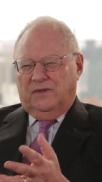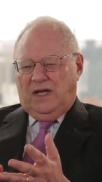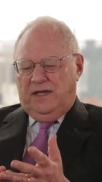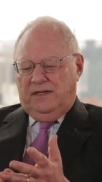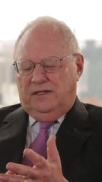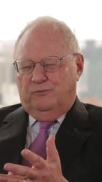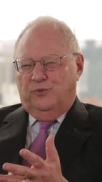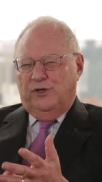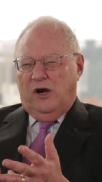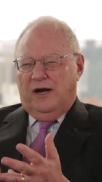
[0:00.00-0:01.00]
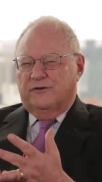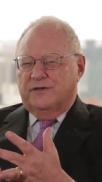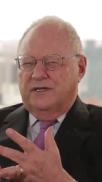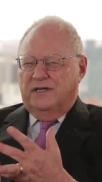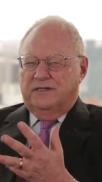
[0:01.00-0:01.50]
I think
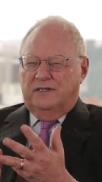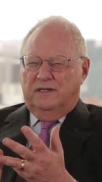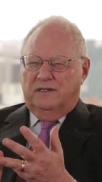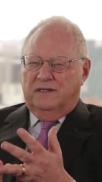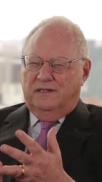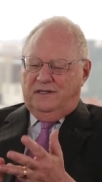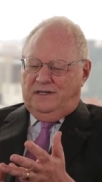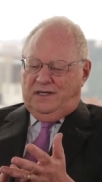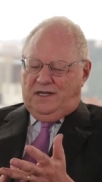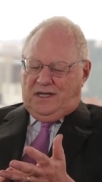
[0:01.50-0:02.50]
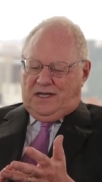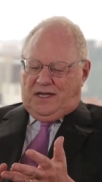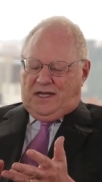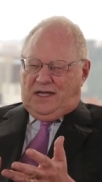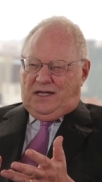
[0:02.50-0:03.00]
bureaucracy is the,
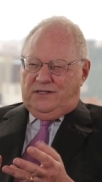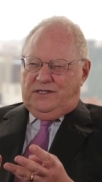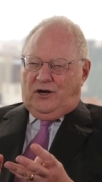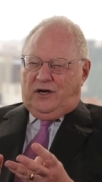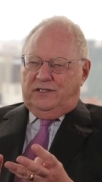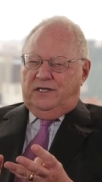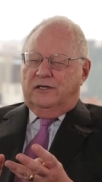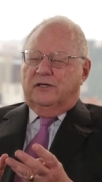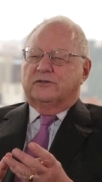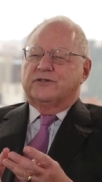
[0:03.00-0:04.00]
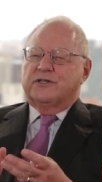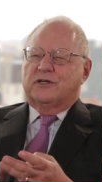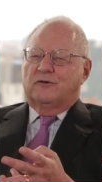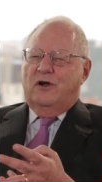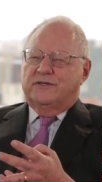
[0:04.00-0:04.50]
is the arterial
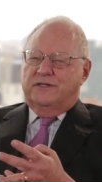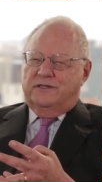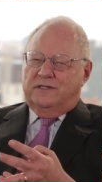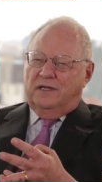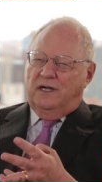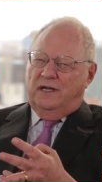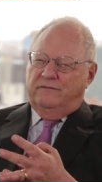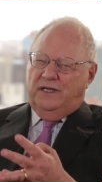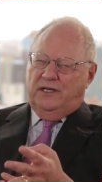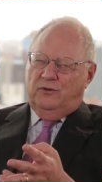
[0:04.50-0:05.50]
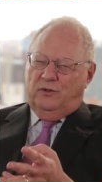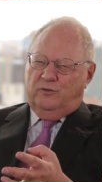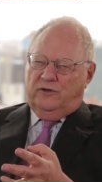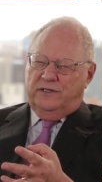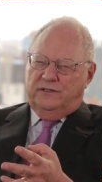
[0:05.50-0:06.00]
sclerosis of any
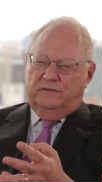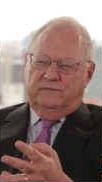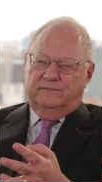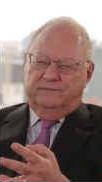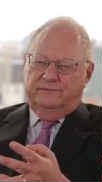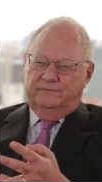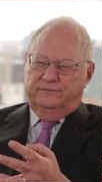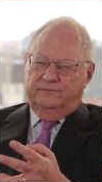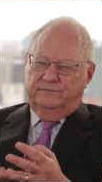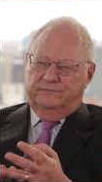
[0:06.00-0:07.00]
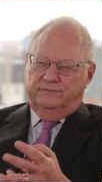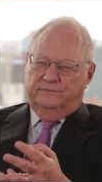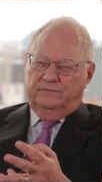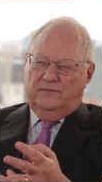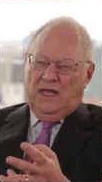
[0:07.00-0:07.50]
corporation.
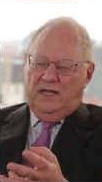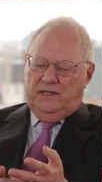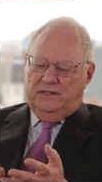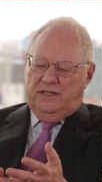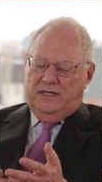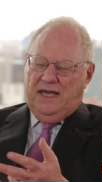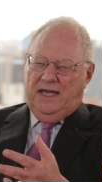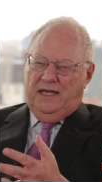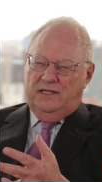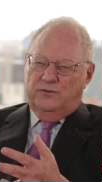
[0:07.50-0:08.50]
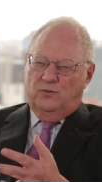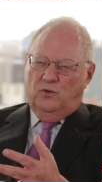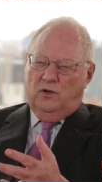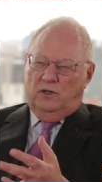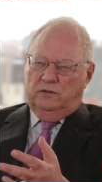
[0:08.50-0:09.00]
And in today's
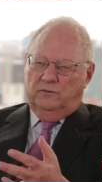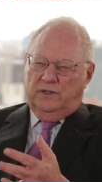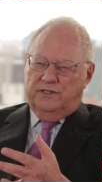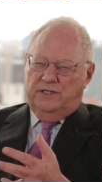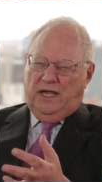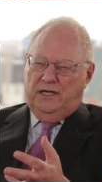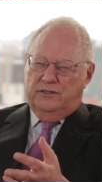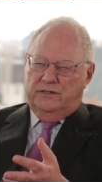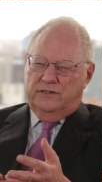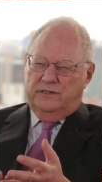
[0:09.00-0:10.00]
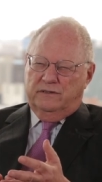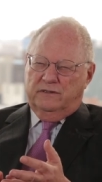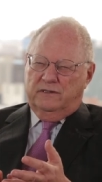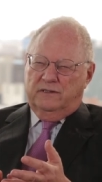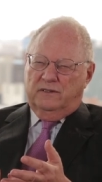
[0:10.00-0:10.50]
world where change is
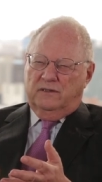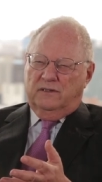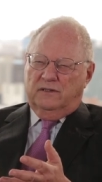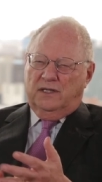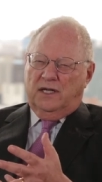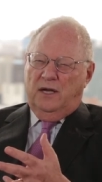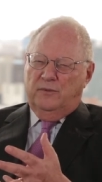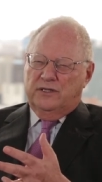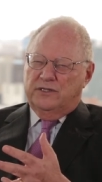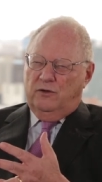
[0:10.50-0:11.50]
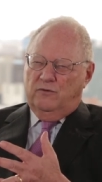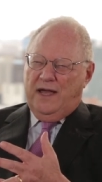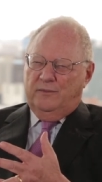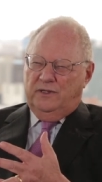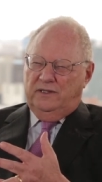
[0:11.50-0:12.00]
coming so
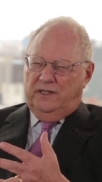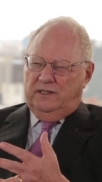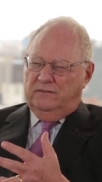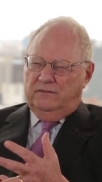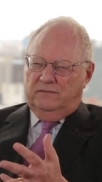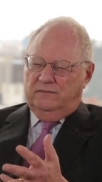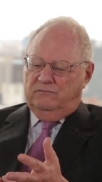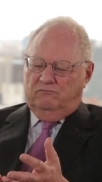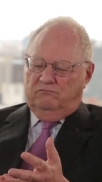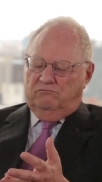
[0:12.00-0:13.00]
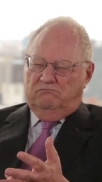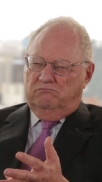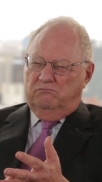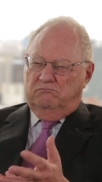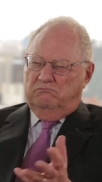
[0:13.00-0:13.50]
rapidly,
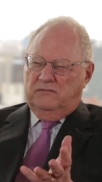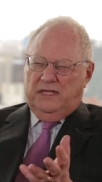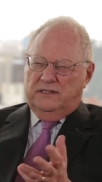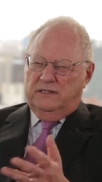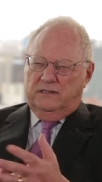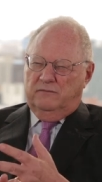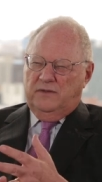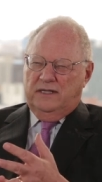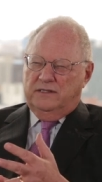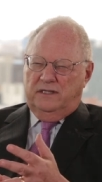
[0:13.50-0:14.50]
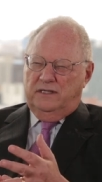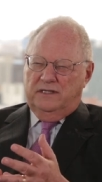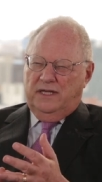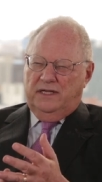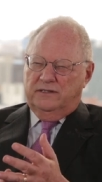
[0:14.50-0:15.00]
that's, that's a
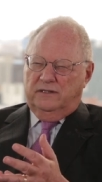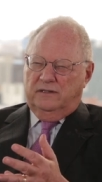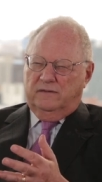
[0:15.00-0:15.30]
disaster.